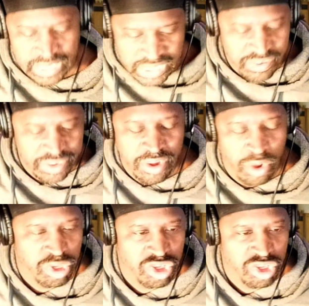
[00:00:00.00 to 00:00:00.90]
And even
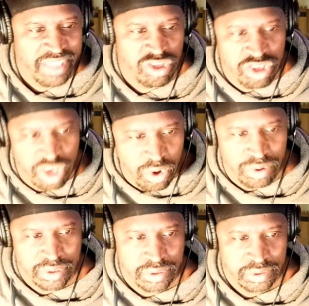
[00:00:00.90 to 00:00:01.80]
though Chess
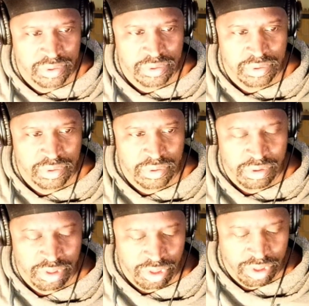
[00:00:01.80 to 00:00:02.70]
choke,
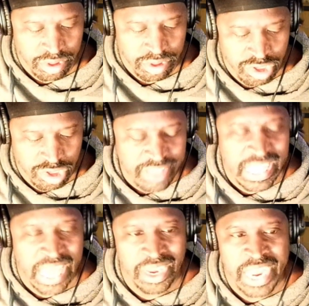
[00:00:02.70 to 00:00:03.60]

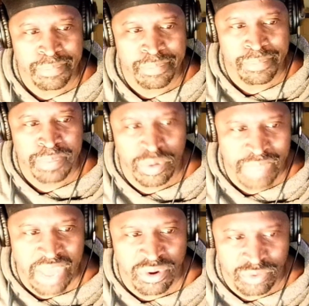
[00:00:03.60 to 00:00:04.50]
Chess got a lot of people
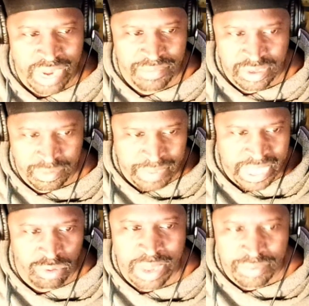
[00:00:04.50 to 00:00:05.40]
in battle rap, in the
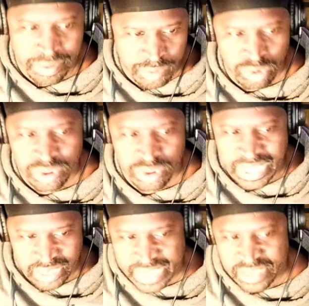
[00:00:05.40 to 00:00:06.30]
battle rap community,
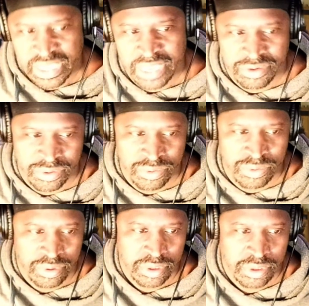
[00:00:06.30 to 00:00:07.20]
that like that
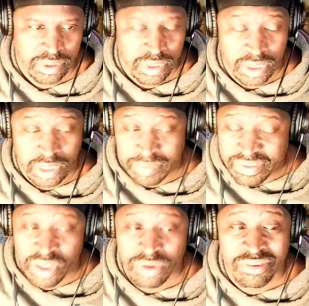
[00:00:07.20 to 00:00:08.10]
dude. And let
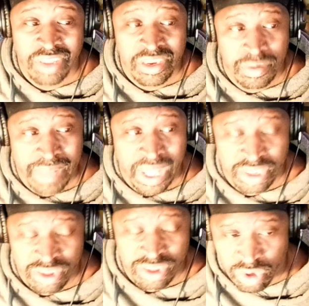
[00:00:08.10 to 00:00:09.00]
me tell you something
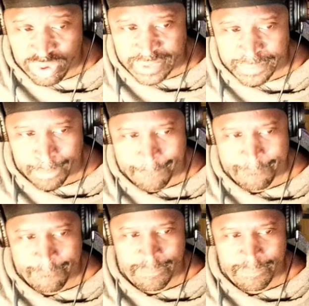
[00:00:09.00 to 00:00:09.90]
about his choking.
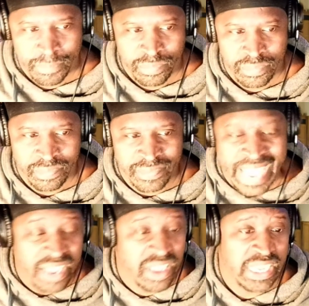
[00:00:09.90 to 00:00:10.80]

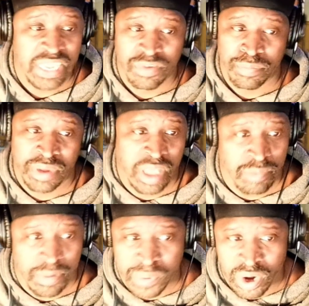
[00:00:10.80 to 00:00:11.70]
That could even
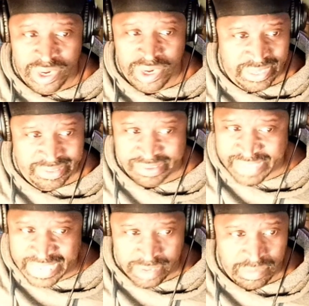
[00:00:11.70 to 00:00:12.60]
become a part of
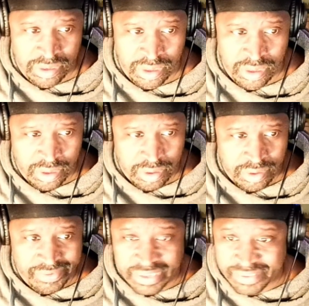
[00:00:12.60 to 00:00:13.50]
entertainment.
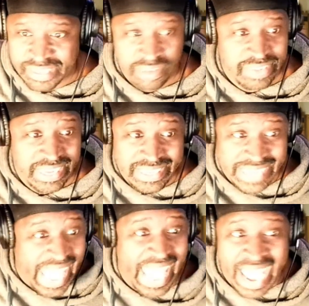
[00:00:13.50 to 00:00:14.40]
See,
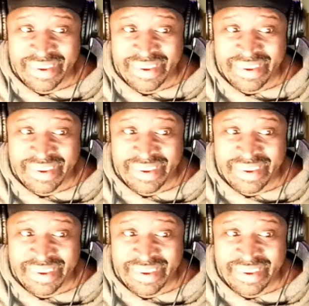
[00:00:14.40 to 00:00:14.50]
that